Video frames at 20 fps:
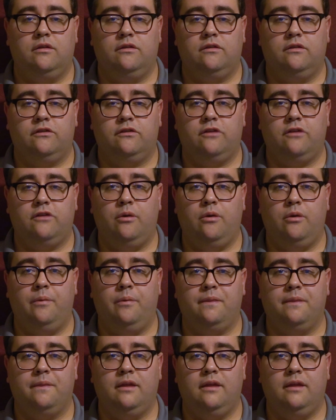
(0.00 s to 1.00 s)

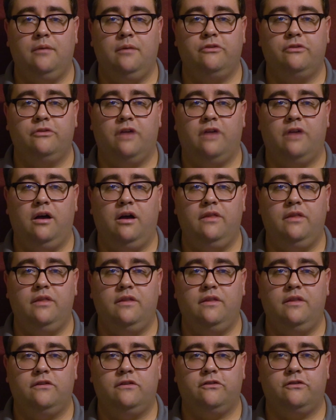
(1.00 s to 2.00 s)
So it was on
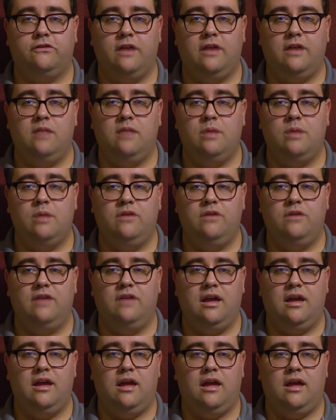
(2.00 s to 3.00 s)
this same
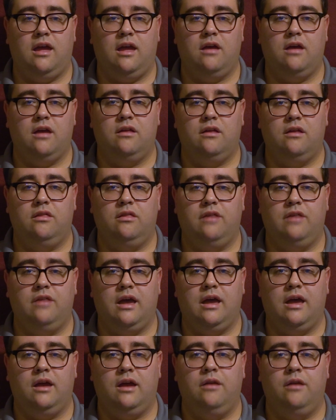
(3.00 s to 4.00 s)
day
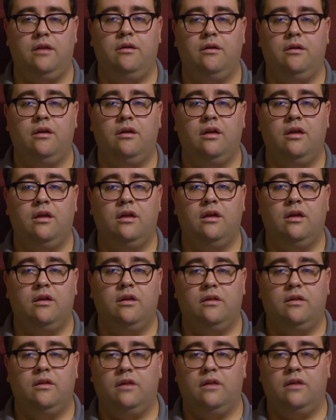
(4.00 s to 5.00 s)
that
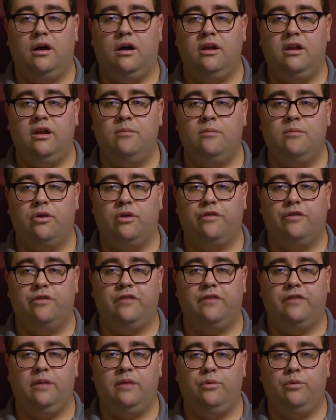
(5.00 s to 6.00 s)
Audie
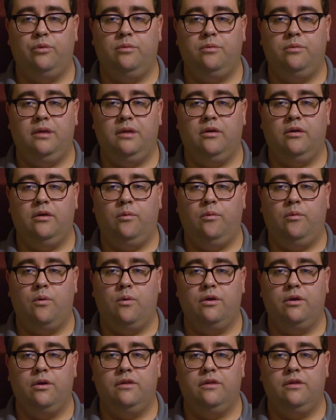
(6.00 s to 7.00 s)
Murphy would be
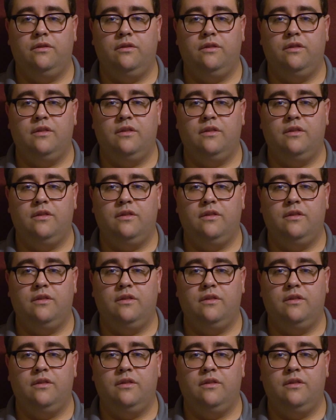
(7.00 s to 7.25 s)
awarded the